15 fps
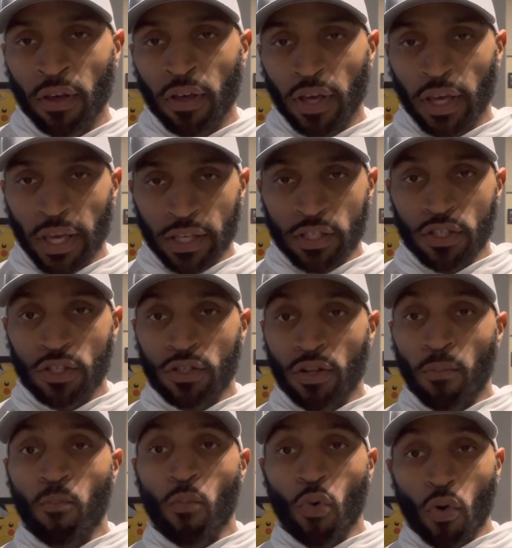is the
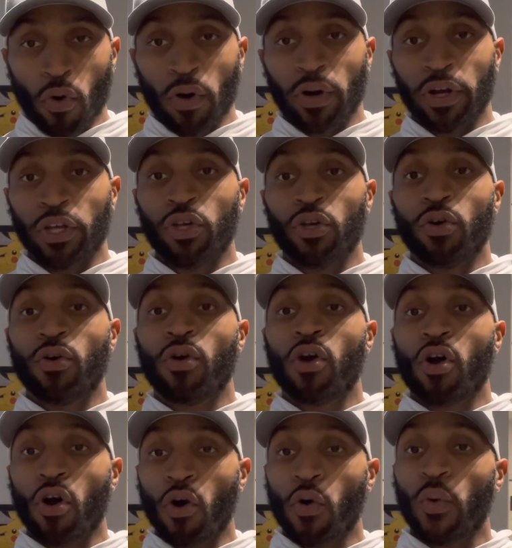more you'll
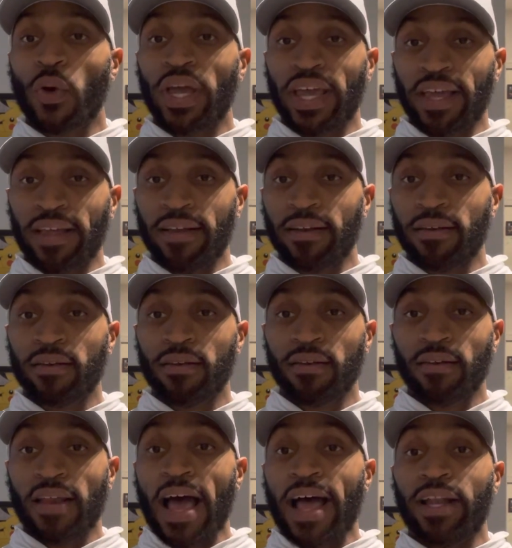go in
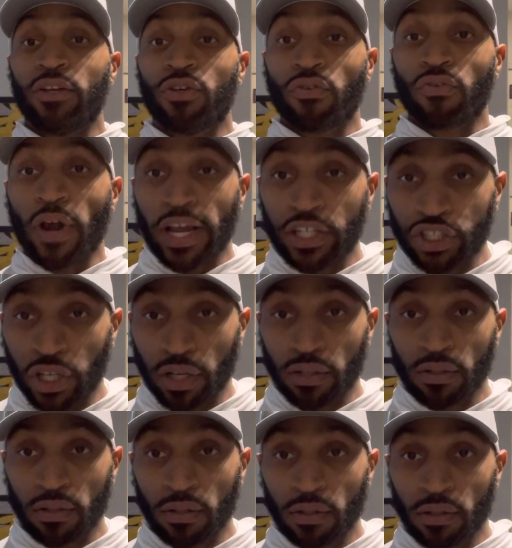that direction.
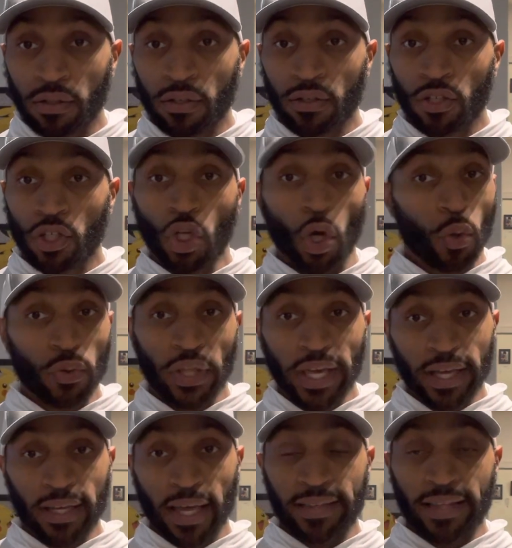Don't
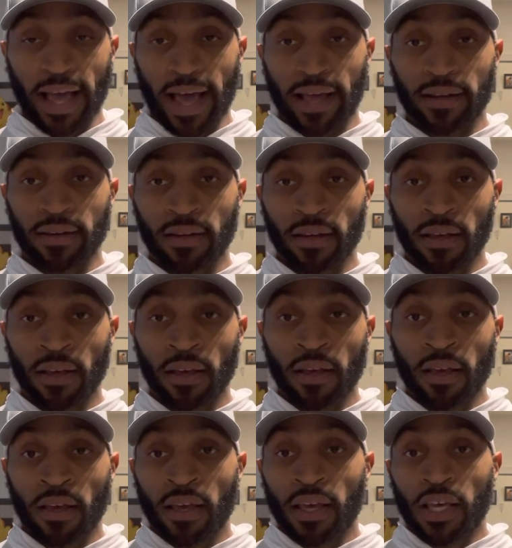think like that.
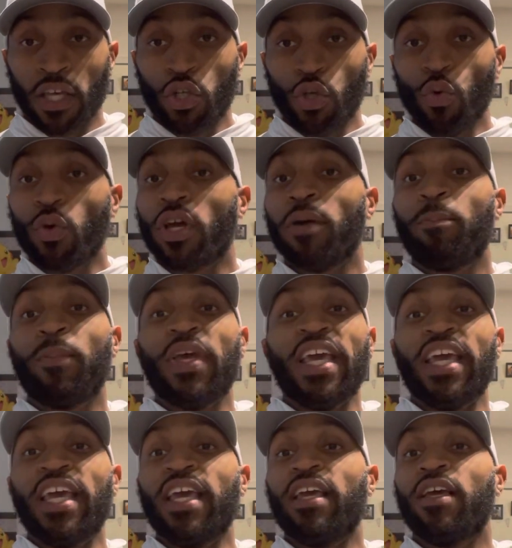You could
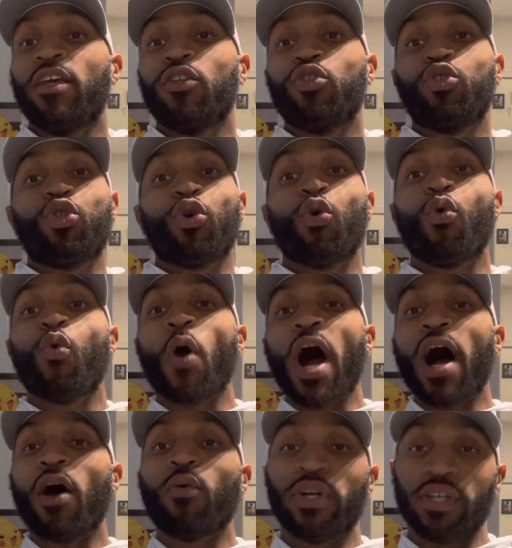be 2
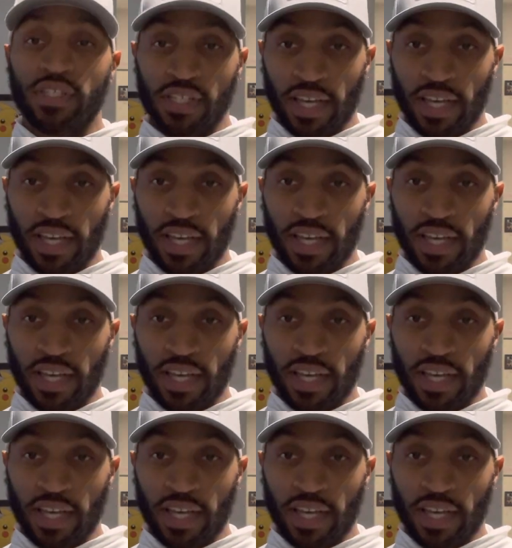hours